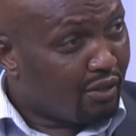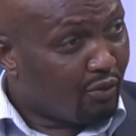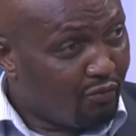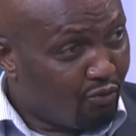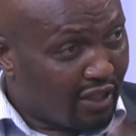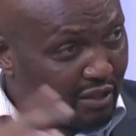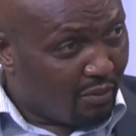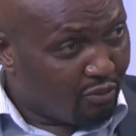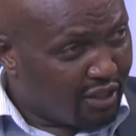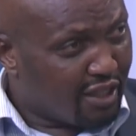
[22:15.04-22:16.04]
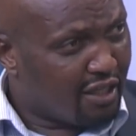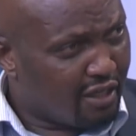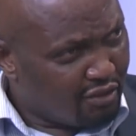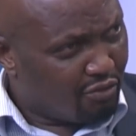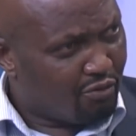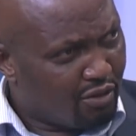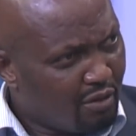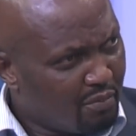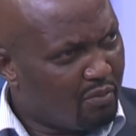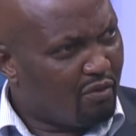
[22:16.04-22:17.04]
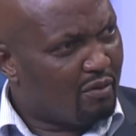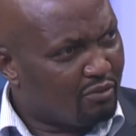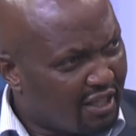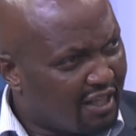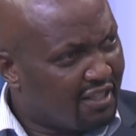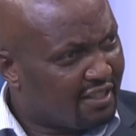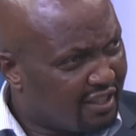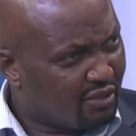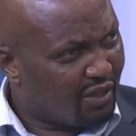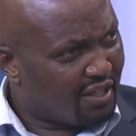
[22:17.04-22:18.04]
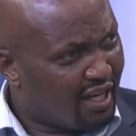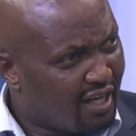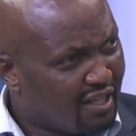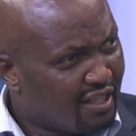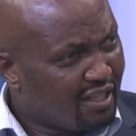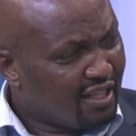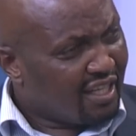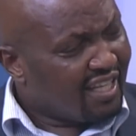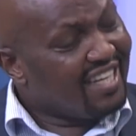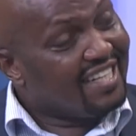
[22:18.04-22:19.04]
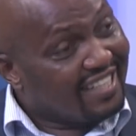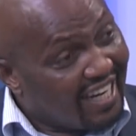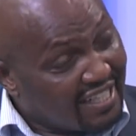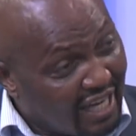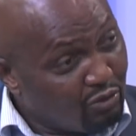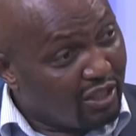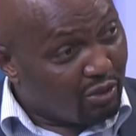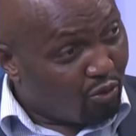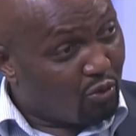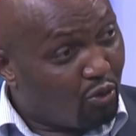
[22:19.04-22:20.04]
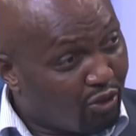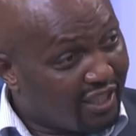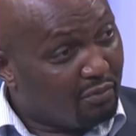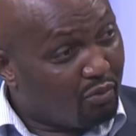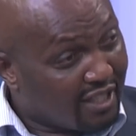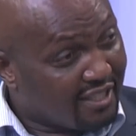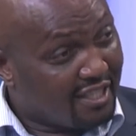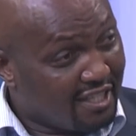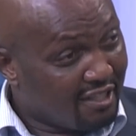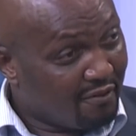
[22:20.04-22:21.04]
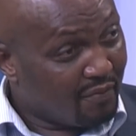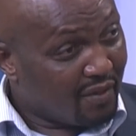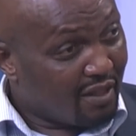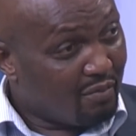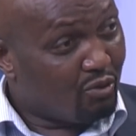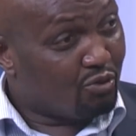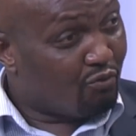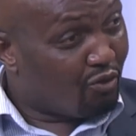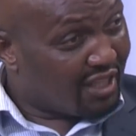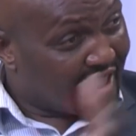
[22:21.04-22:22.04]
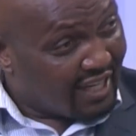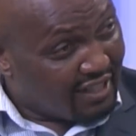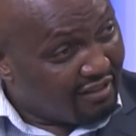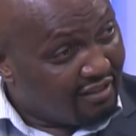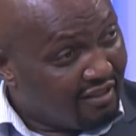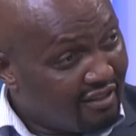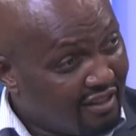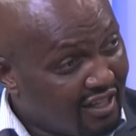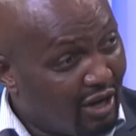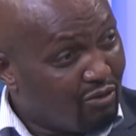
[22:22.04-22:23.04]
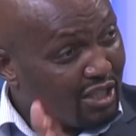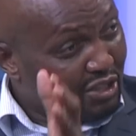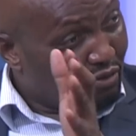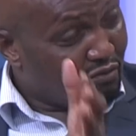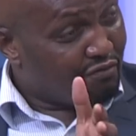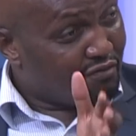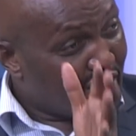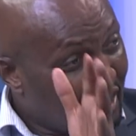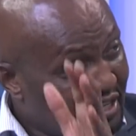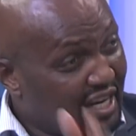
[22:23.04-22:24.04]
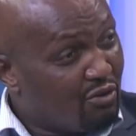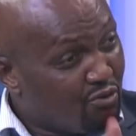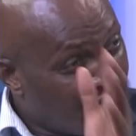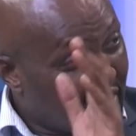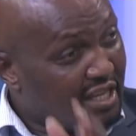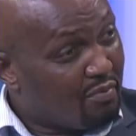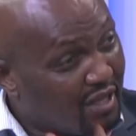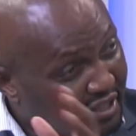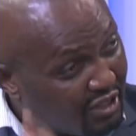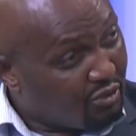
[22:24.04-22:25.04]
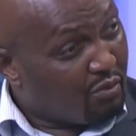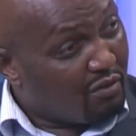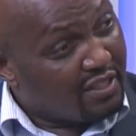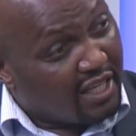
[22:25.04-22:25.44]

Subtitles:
If you look at the Mount Kenya, people of Mount Kenya descent where they are. In 10 counties, what we call 10 plus 3. Because we've got the 10 counties of Nakuru, Laikipia, Central Province,